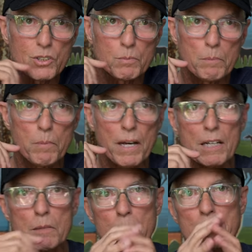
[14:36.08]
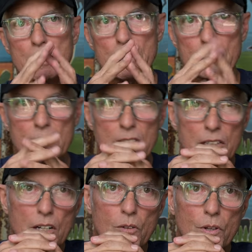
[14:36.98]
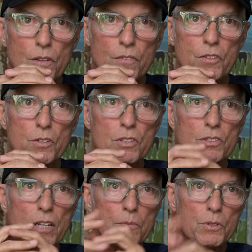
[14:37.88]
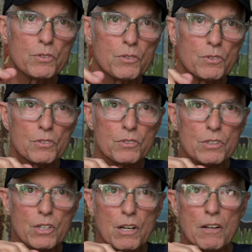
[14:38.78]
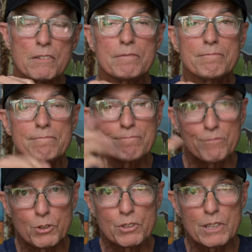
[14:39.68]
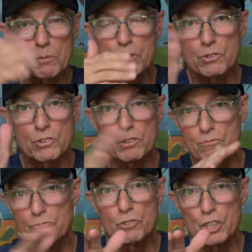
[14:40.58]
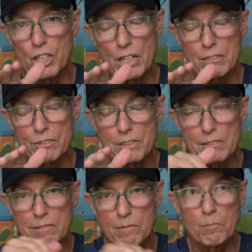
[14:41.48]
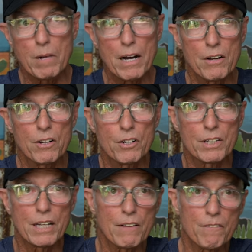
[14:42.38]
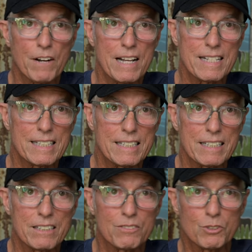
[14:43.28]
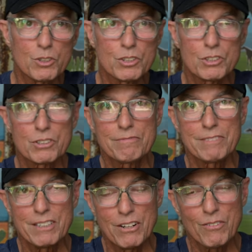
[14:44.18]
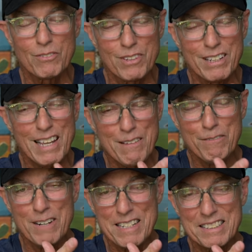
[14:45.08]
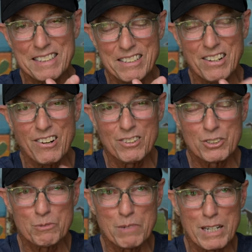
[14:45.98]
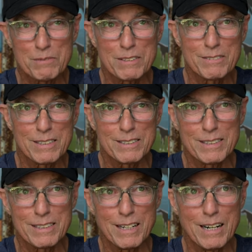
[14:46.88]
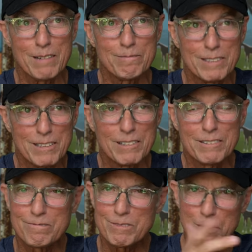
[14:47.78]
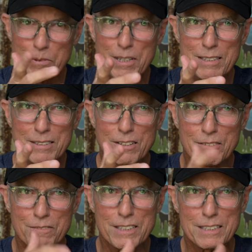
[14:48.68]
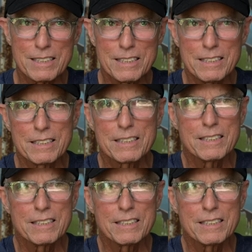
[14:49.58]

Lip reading: has been pounded pretty good, with a few exceptions, in geography, by Hurricane Francine, which is, you know, the name Francine always reminds me of ZZ Top. Remember that song, Francine?